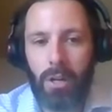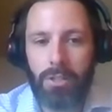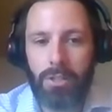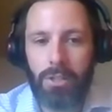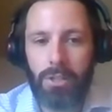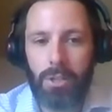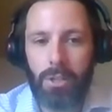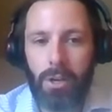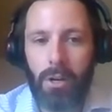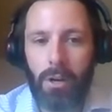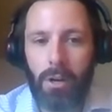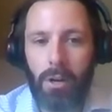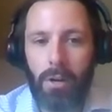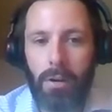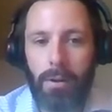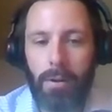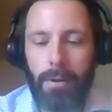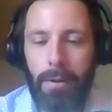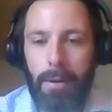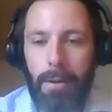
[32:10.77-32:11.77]
agent onto
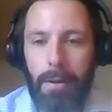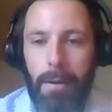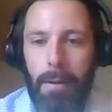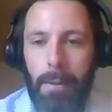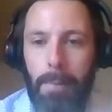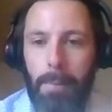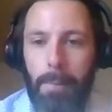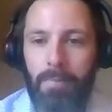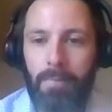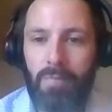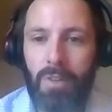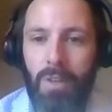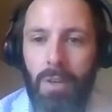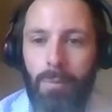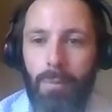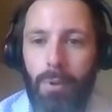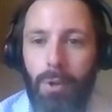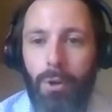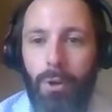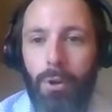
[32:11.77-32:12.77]
your
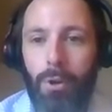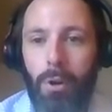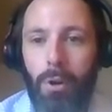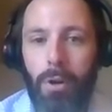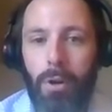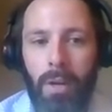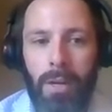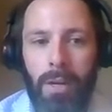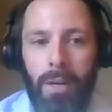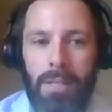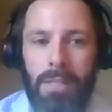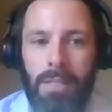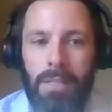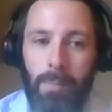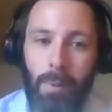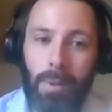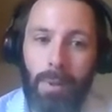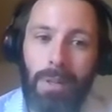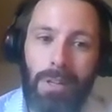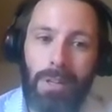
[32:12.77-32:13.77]
computer,
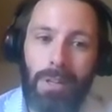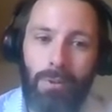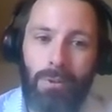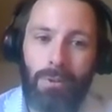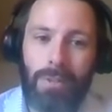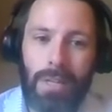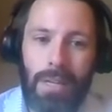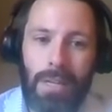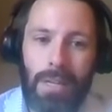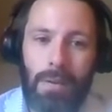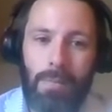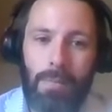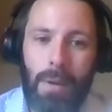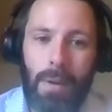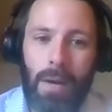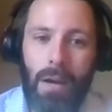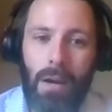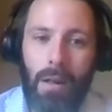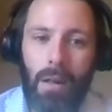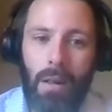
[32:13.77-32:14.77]
typically
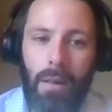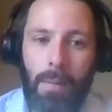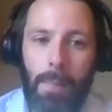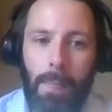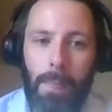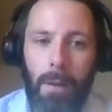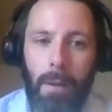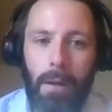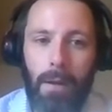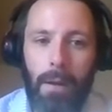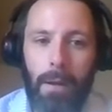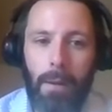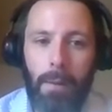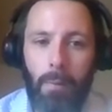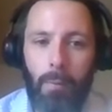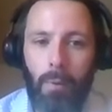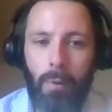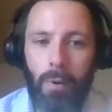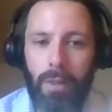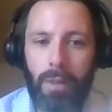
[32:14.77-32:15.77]
using email
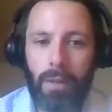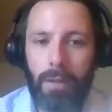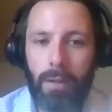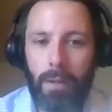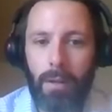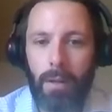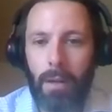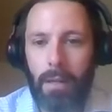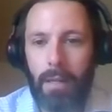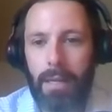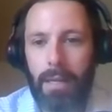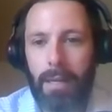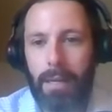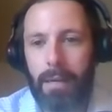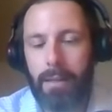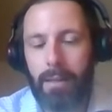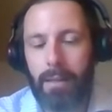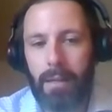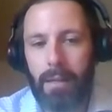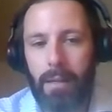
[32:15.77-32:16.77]
with a
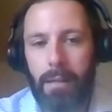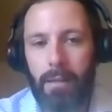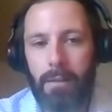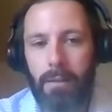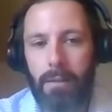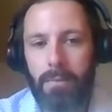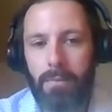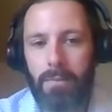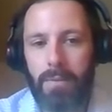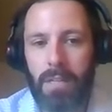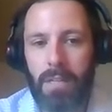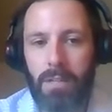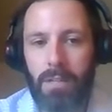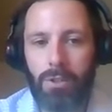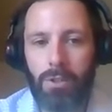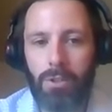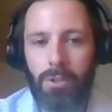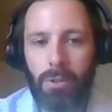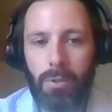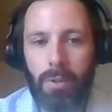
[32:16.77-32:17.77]
link that
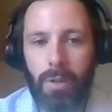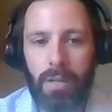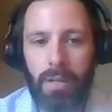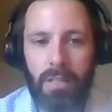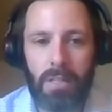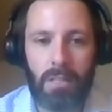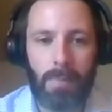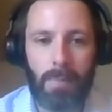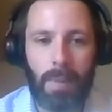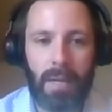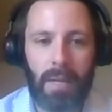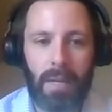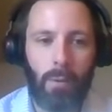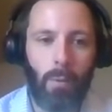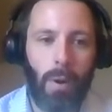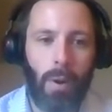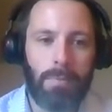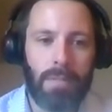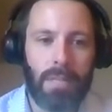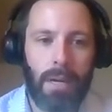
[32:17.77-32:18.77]
sends you to an
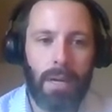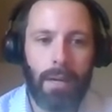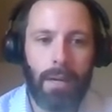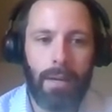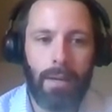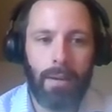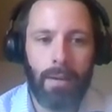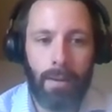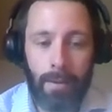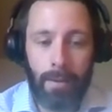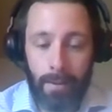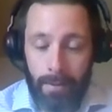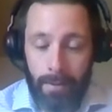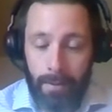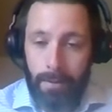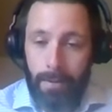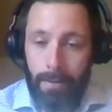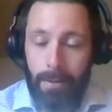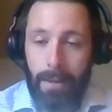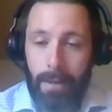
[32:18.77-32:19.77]
unsuspecting website.
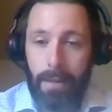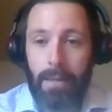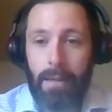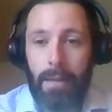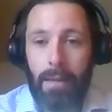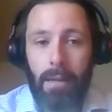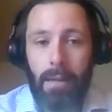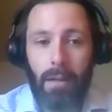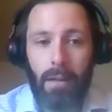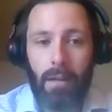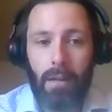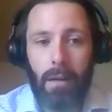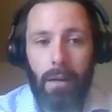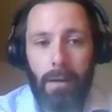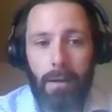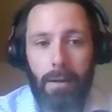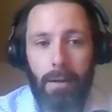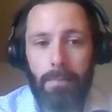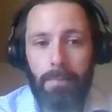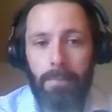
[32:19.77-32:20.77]
And
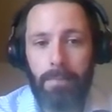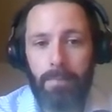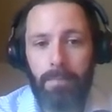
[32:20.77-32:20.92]
then